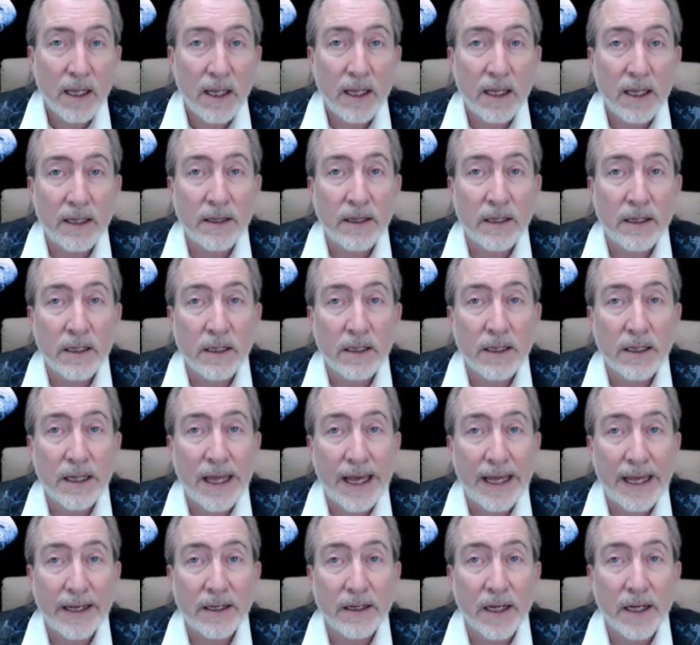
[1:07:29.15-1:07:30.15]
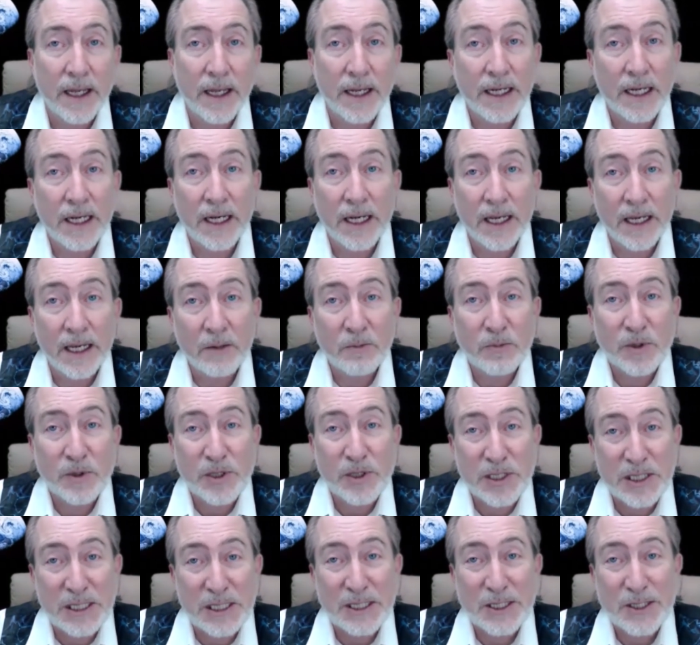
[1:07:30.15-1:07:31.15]
and that that
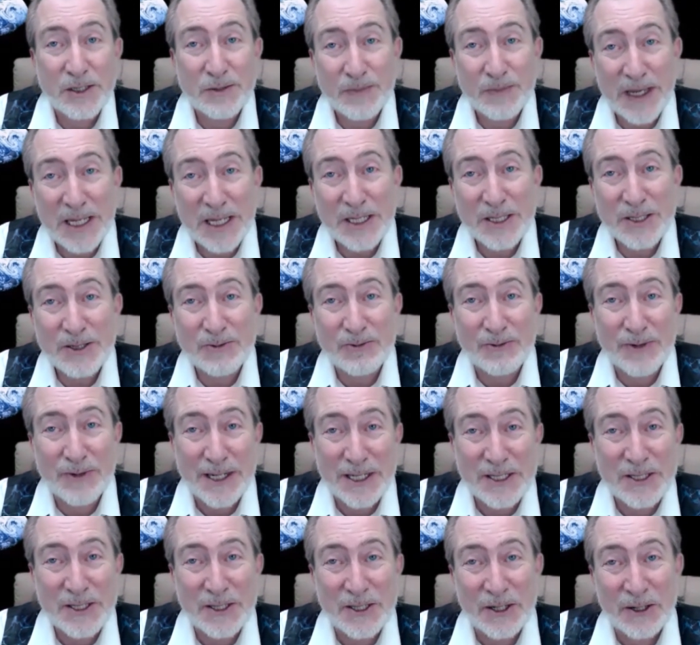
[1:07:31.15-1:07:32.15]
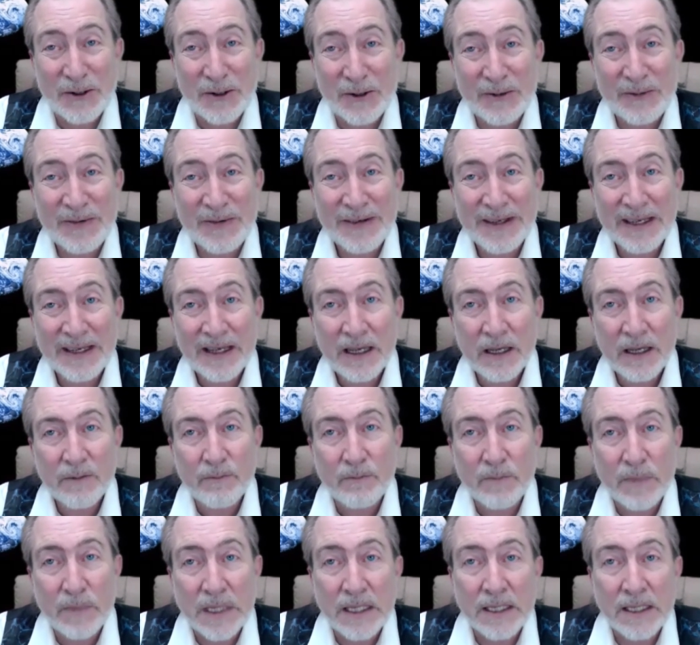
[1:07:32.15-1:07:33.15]
99% space ratio
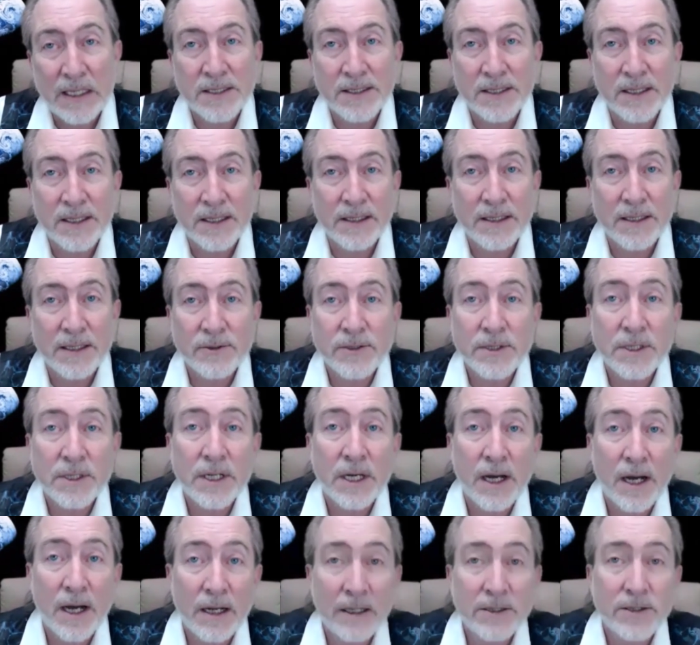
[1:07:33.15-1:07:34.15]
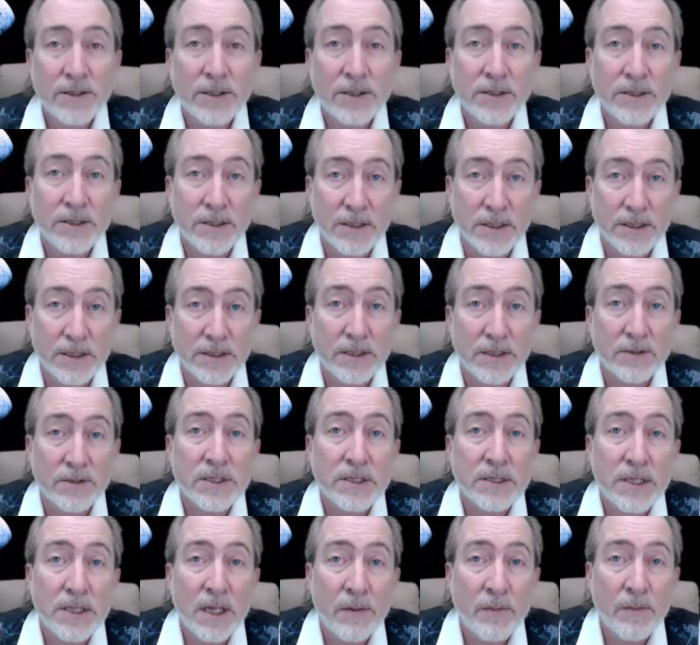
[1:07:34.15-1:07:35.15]
means that there's a consciousness,
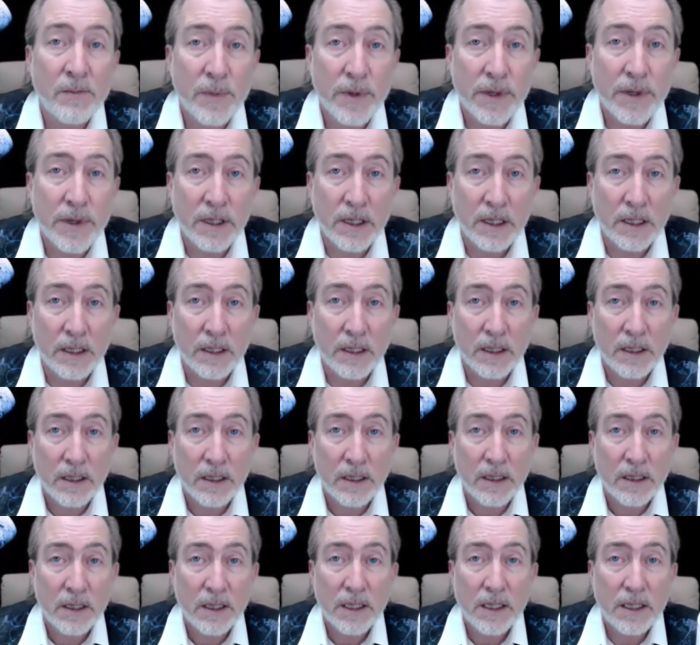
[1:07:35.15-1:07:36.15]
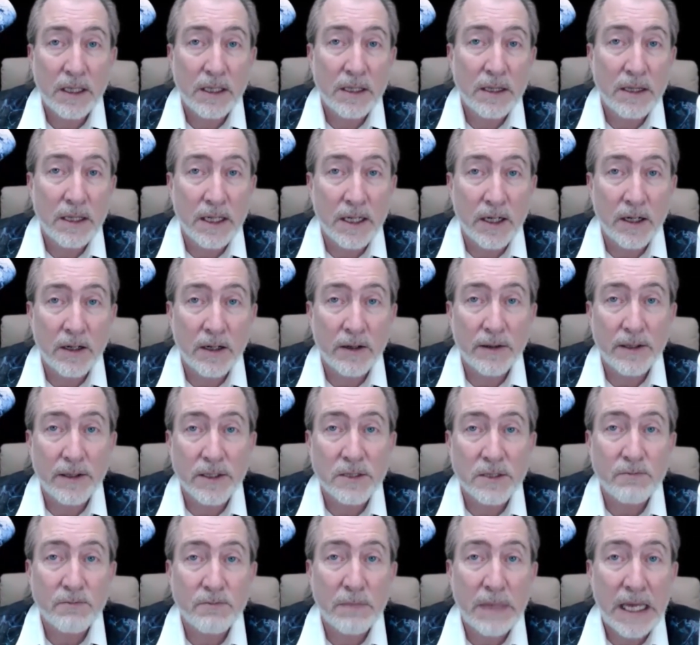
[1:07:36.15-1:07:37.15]
there's something in there
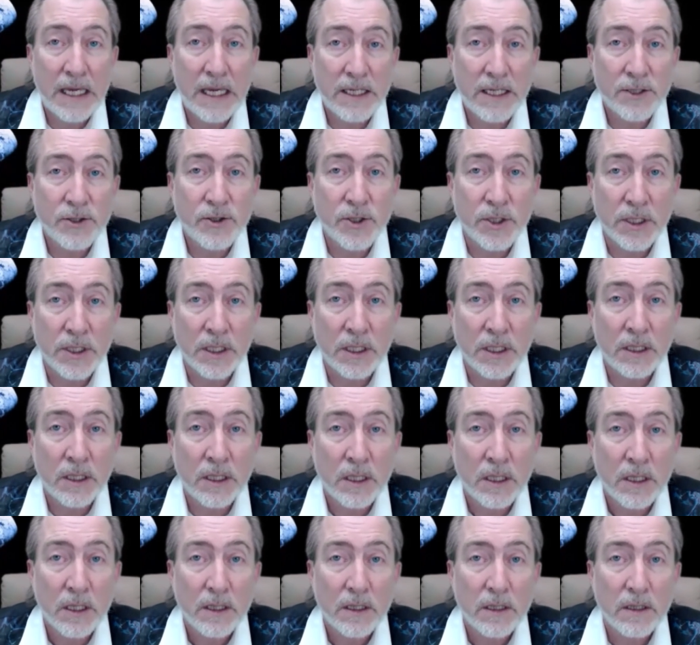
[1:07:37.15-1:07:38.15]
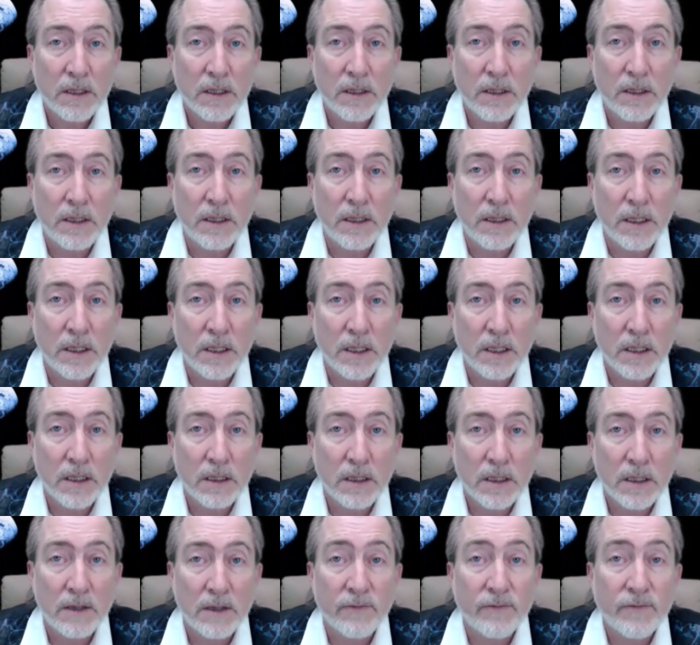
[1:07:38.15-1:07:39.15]
that's managing the
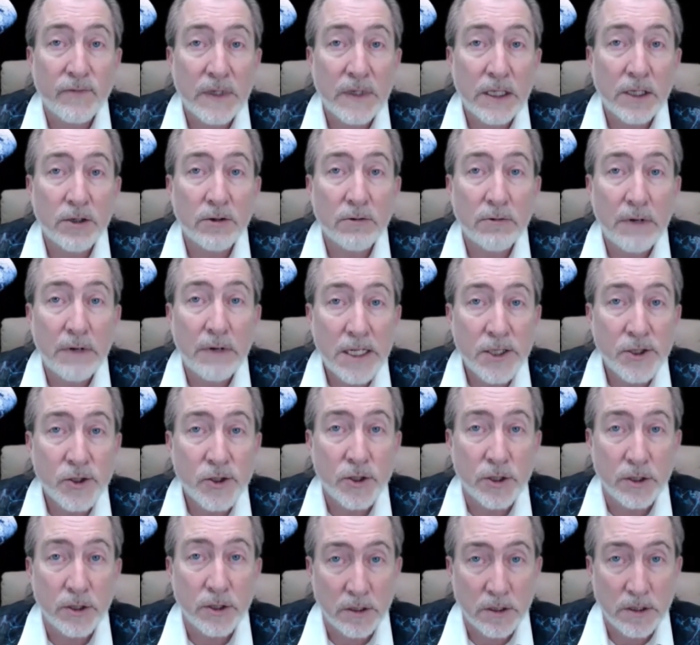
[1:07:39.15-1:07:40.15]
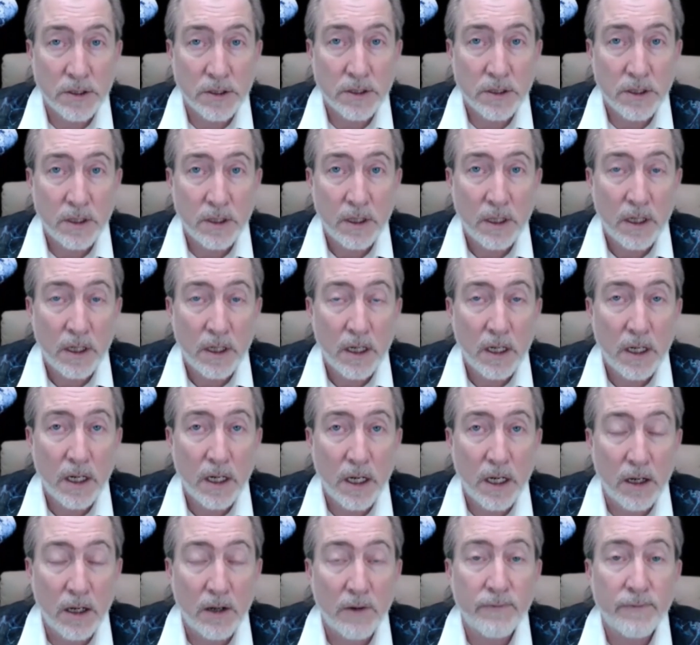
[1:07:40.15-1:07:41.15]
configurations
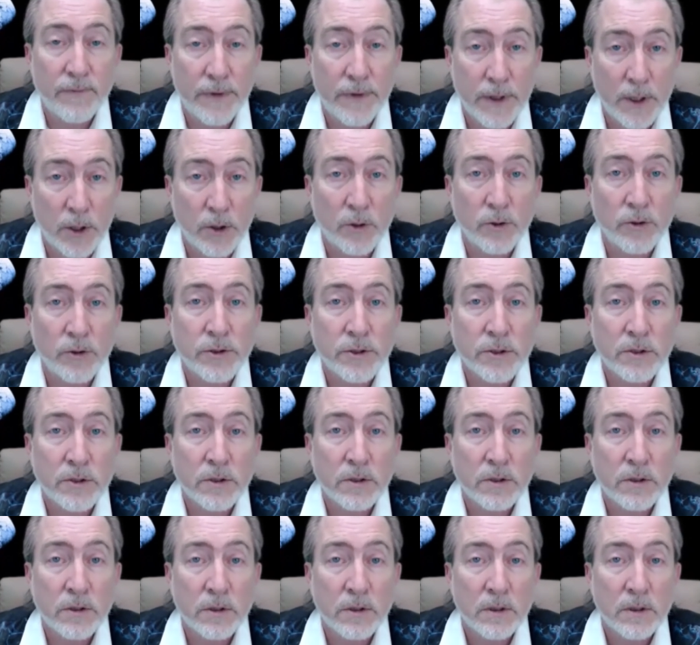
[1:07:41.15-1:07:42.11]
of those